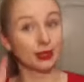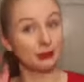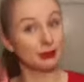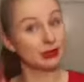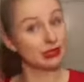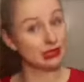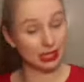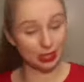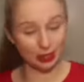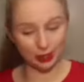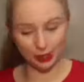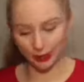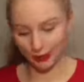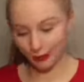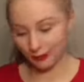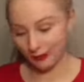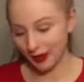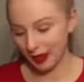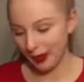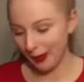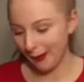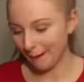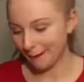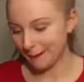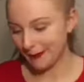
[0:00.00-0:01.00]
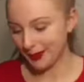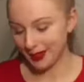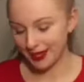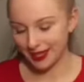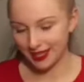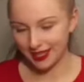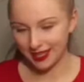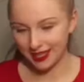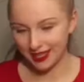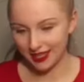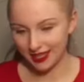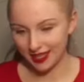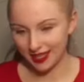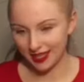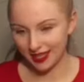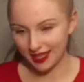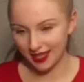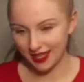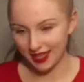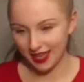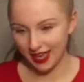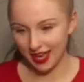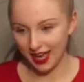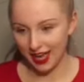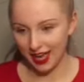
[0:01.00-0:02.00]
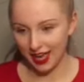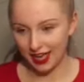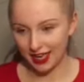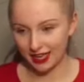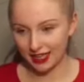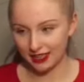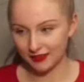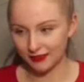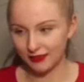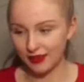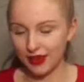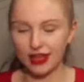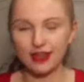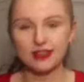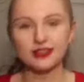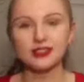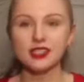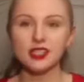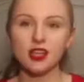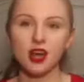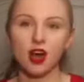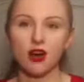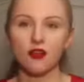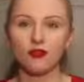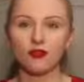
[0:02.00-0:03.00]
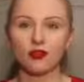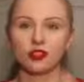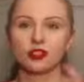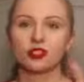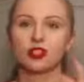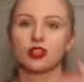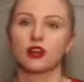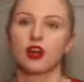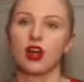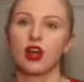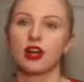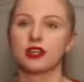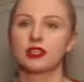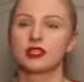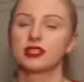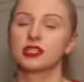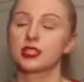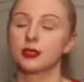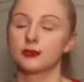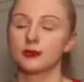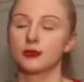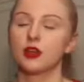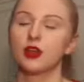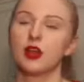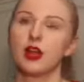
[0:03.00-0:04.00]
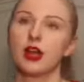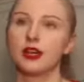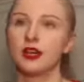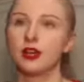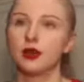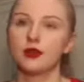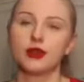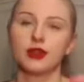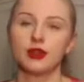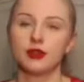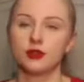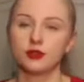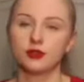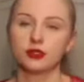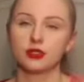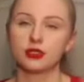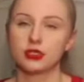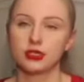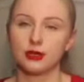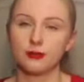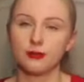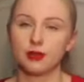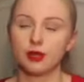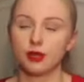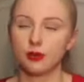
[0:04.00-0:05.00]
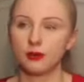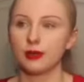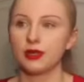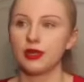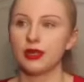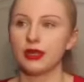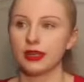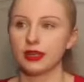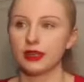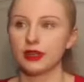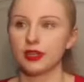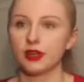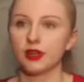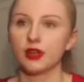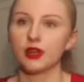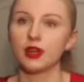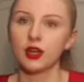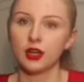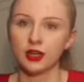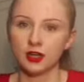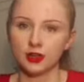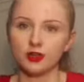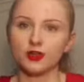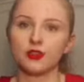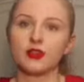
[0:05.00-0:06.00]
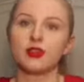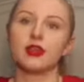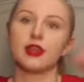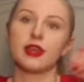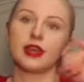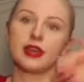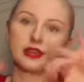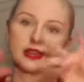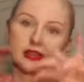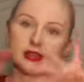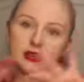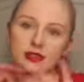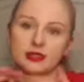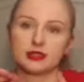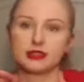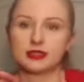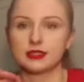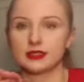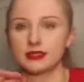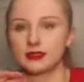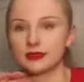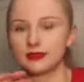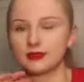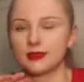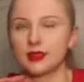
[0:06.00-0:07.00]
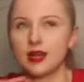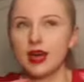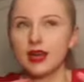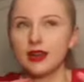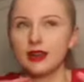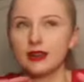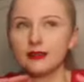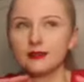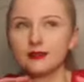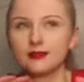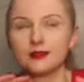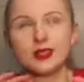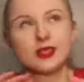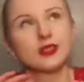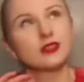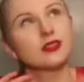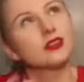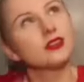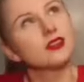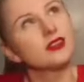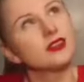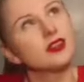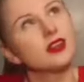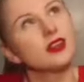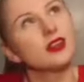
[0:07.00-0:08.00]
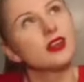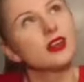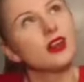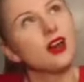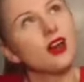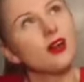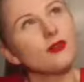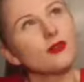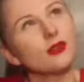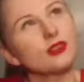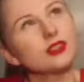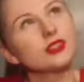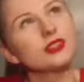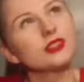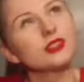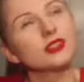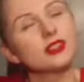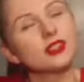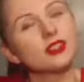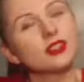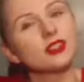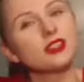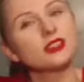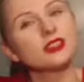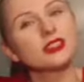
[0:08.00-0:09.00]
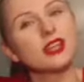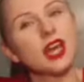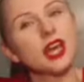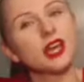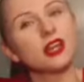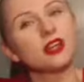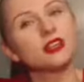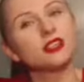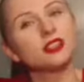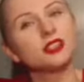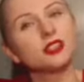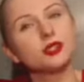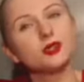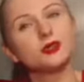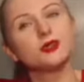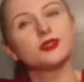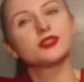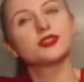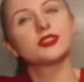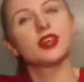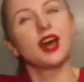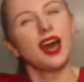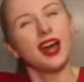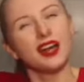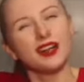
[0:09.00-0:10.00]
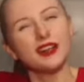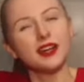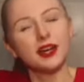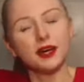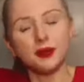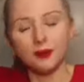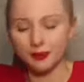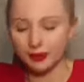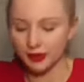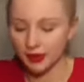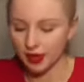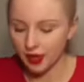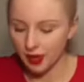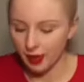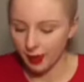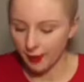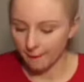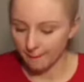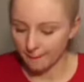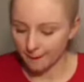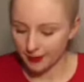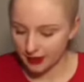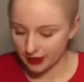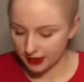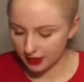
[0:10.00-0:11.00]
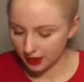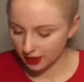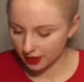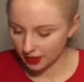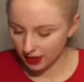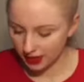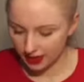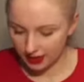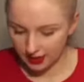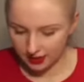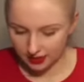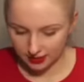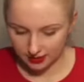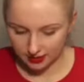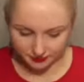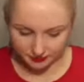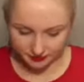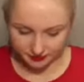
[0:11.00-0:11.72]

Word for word: let me tell you. But Vans and Converse are kind of similar. I know they don't look similar, but like they're they're the like this kind of Converse considered skater shoes, kind of. But they're like